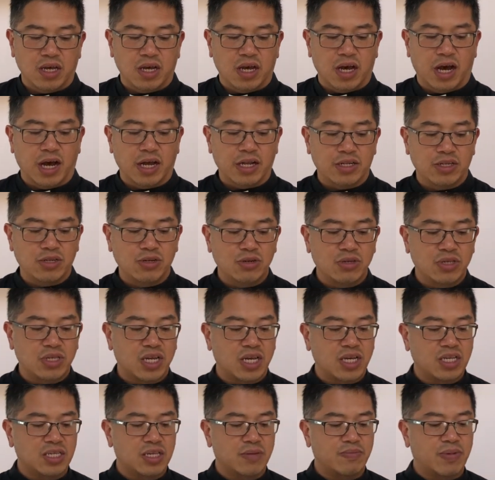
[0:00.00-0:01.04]
On
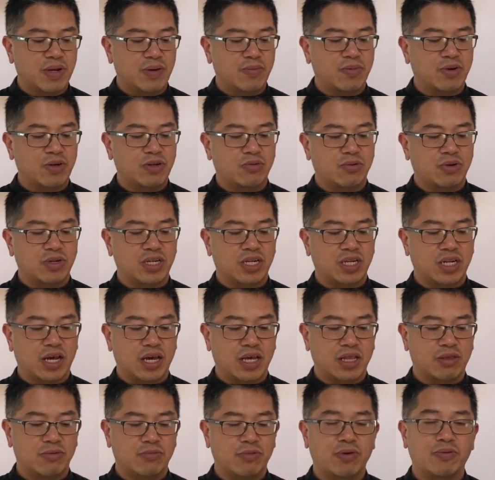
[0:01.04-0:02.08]
Tuesday, September
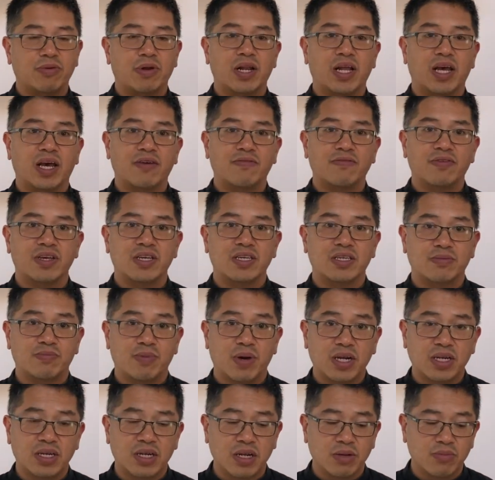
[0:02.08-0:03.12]
29th, we will have a
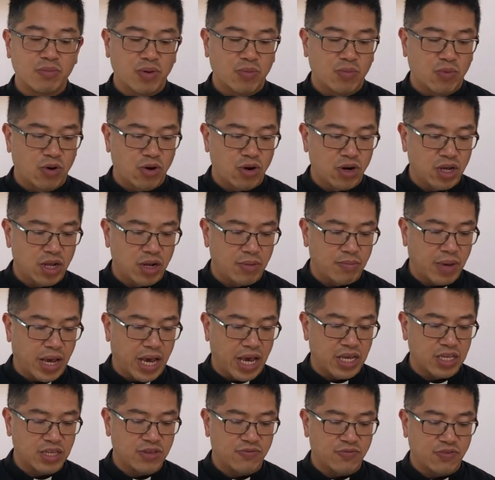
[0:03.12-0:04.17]
special memorial
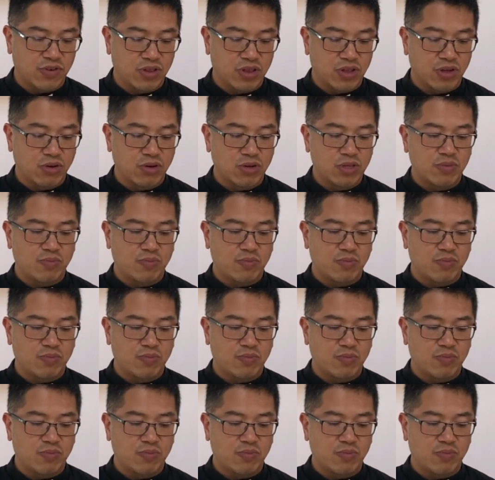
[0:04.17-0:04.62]
mass for those